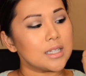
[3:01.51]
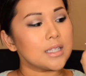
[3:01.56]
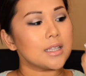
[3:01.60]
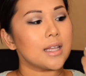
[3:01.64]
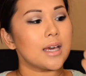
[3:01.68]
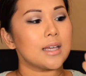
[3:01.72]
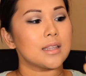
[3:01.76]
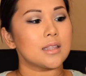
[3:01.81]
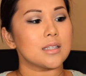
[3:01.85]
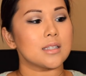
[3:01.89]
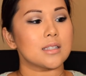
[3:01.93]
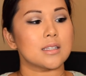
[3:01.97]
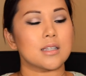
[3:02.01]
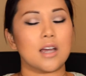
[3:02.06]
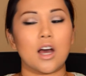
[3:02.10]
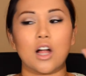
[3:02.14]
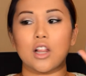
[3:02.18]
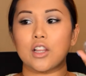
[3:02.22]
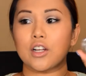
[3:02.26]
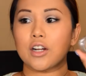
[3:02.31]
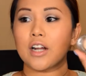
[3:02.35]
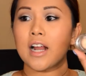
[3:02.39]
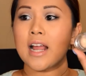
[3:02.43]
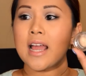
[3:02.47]
like this
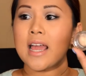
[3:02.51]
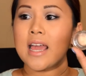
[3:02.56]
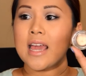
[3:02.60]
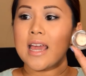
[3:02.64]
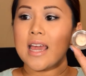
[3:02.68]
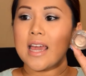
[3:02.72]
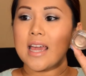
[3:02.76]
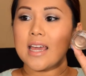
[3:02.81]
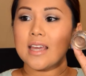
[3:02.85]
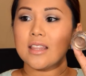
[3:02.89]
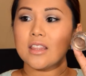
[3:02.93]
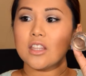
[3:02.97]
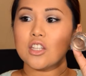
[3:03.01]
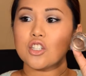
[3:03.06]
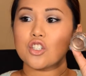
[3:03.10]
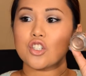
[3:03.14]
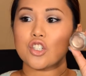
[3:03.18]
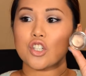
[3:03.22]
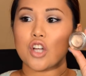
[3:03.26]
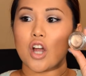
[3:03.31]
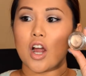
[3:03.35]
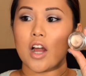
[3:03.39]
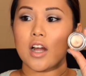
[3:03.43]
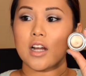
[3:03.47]
color. In the
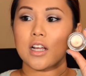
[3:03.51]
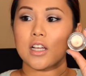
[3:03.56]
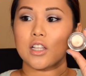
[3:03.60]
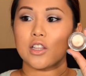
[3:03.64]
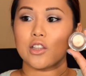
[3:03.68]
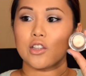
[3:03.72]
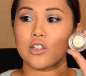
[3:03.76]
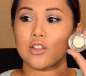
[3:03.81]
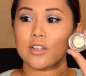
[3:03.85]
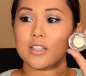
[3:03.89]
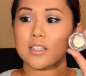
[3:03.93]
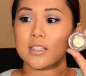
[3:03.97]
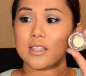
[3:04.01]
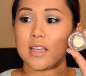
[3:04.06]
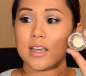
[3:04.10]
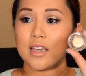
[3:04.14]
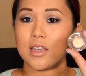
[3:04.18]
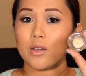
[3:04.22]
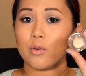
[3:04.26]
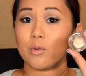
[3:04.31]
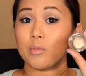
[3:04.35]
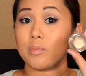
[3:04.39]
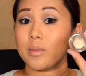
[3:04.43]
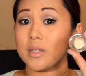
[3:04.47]
jar, it looks
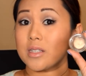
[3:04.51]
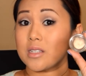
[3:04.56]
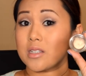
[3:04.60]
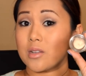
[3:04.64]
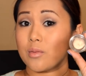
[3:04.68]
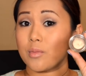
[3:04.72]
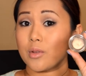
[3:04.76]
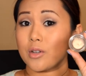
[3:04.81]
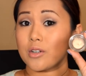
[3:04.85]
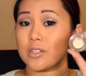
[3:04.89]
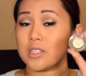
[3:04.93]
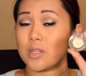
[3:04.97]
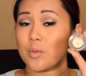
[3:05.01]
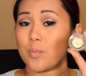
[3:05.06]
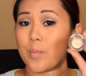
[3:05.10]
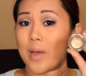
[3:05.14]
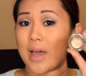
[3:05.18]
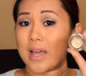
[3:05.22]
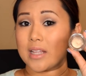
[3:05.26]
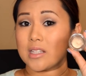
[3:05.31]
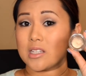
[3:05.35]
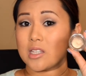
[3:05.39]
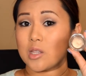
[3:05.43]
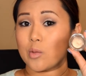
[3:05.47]
like it would be similar to
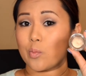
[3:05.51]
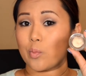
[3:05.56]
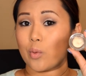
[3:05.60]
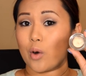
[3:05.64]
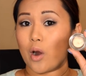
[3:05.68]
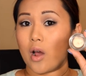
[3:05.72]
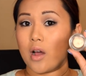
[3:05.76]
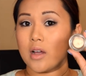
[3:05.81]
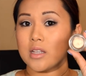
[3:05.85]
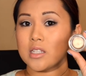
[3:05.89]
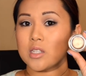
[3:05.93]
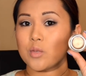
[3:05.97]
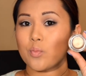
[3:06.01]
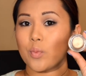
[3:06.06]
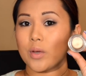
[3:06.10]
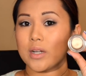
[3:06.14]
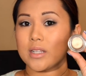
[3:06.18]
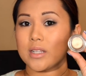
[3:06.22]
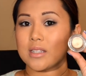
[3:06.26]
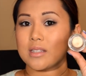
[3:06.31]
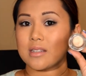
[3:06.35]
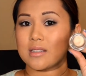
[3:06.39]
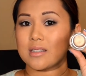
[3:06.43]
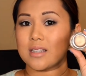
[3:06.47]
Bad to the Bronze, but
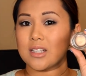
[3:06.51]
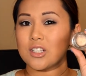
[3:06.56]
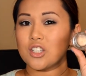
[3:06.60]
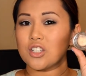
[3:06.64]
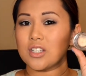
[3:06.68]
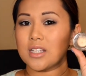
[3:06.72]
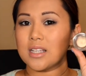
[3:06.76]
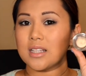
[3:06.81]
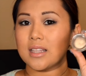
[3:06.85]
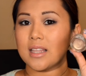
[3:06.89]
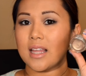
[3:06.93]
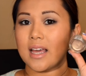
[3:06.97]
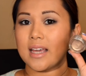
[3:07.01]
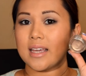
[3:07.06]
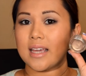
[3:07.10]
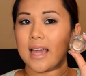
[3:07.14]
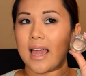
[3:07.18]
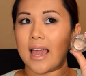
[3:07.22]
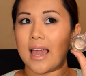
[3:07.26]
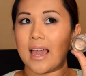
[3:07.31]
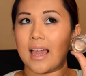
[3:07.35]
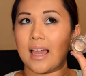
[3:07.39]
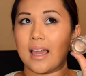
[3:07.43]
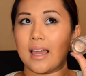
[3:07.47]
it's essentially like
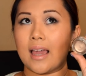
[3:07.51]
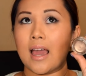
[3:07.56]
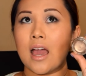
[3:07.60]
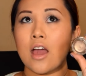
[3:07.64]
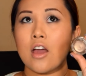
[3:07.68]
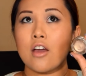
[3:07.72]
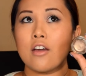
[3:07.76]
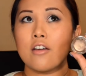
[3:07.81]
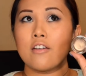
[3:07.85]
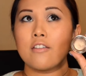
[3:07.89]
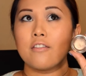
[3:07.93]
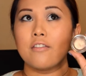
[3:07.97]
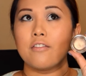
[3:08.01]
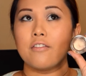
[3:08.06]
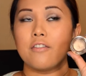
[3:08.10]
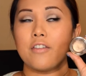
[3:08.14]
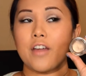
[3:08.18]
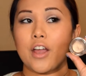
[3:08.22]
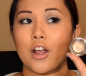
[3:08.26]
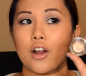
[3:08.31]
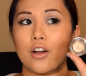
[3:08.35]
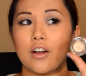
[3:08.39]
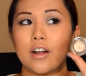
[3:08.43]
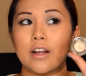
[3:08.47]
a
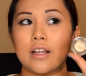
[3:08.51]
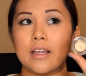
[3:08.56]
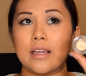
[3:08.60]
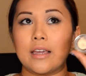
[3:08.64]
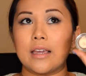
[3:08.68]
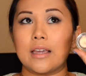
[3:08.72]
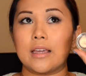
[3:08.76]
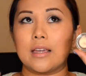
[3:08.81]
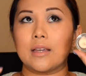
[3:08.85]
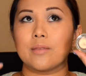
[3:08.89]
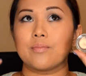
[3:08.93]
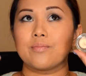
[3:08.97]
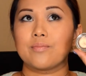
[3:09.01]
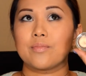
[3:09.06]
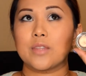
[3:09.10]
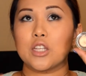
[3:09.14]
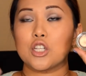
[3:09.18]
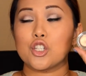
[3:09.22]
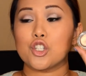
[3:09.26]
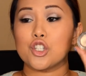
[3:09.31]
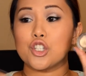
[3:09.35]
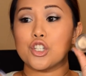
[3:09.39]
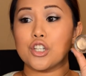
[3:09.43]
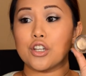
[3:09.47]
very
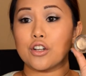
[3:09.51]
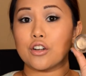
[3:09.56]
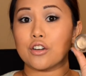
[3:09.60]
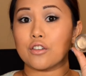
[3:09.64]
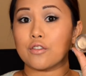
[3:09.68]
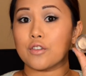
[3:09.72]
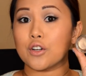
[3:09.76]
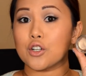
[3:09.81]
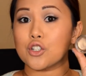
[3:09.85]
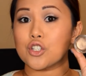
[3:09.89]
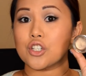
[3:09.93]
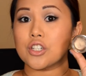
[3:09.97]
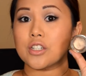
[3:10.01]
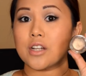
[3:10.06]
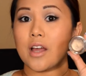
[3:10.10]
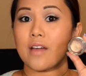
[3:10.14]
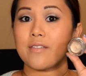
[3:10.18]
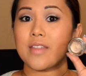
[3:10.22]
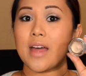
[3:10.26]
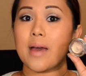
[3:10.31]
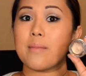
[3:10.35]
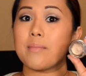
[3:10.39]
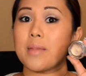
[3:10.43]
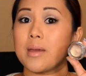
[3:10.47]
sheer version of
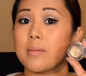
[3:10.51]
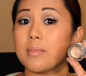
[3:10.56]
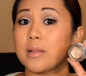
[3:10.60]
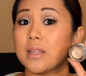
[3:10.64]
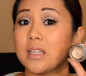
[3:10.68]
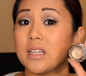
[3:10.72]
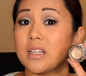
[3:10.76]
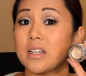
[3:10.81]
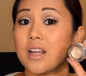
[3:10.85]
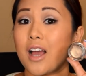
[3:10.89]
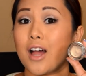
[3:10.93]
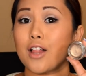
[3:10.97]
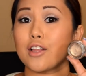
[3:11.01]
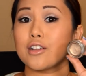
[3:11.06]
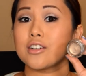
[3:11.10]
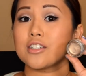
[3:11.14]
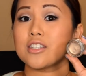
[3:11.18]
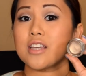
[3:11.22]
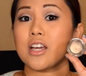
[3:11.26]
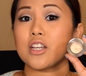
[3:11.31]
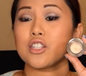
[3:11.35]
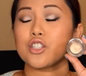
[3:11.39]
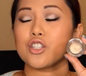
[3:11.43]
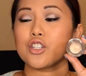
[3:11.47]
that Maybelline Color
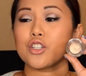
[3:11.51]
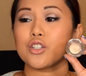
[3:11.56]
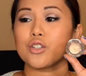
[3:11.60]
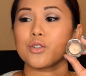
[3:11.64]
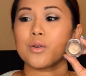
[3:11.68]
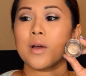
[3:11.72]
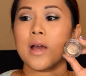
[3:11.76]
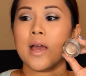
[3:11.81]
Tattoo.